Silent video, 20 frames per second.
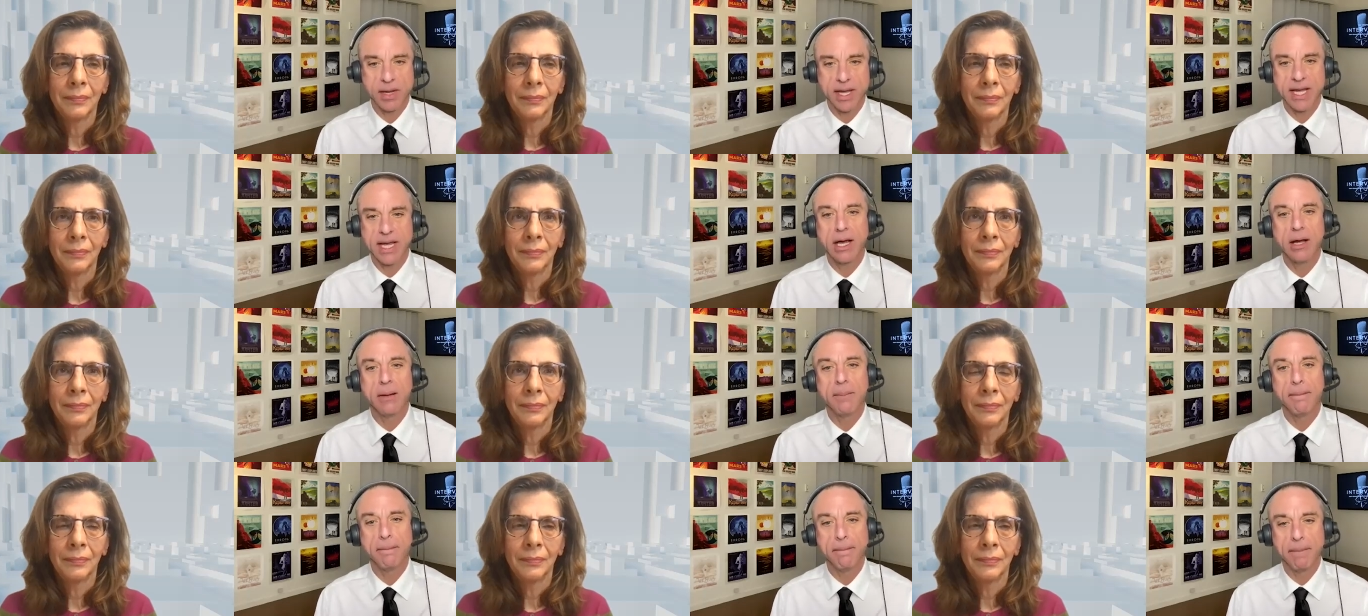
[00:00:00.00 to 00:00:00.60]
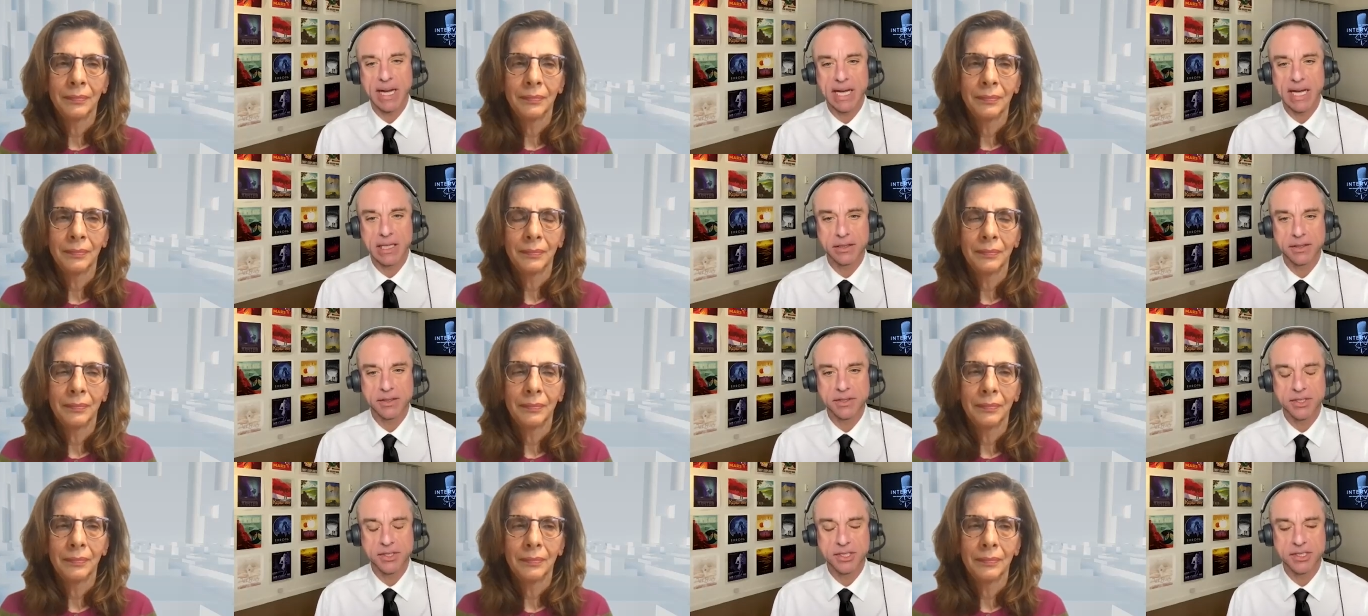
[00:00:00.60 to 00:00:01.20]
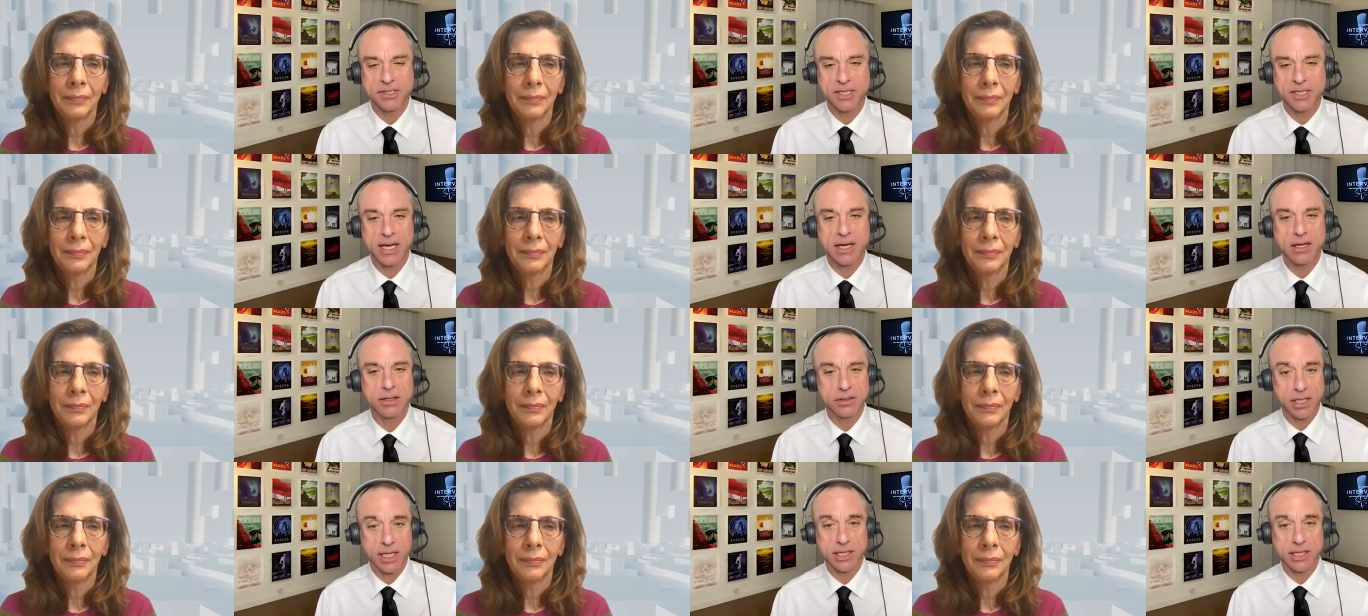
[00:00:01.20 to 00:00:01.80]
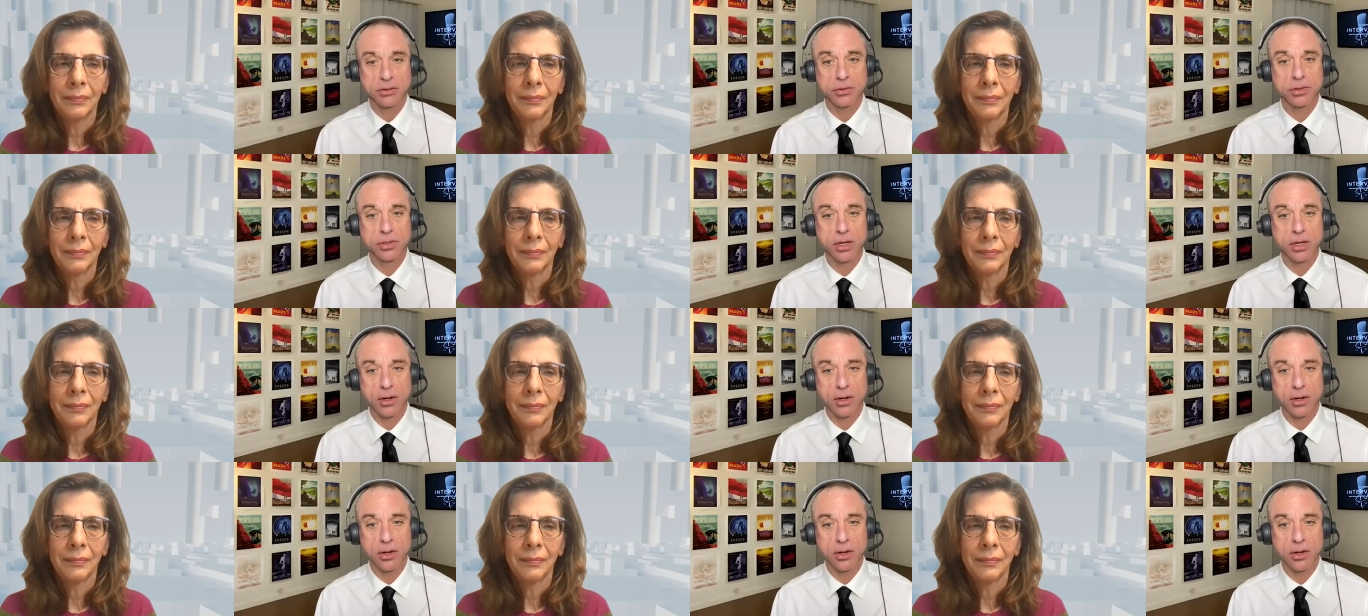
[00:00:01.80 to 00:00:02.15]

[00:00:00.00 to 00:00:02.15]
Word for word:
Speaker 1: may help balance this out and could